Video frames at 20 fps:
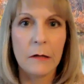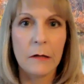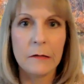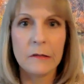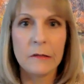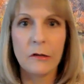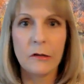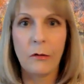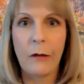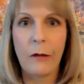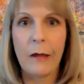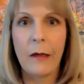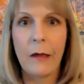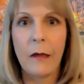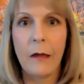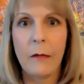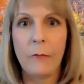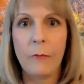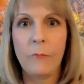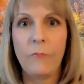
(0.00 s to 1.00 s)

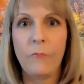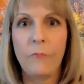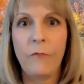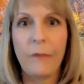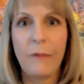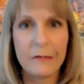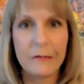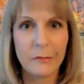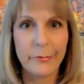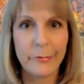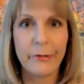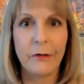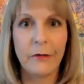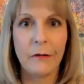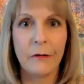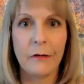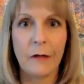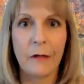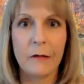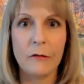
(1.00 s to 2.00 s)
Instagram,
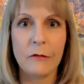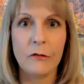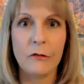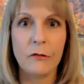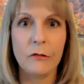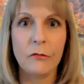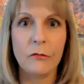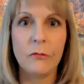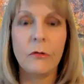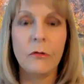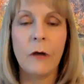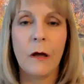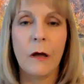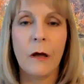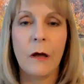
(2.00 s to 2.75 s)
Facebook, I do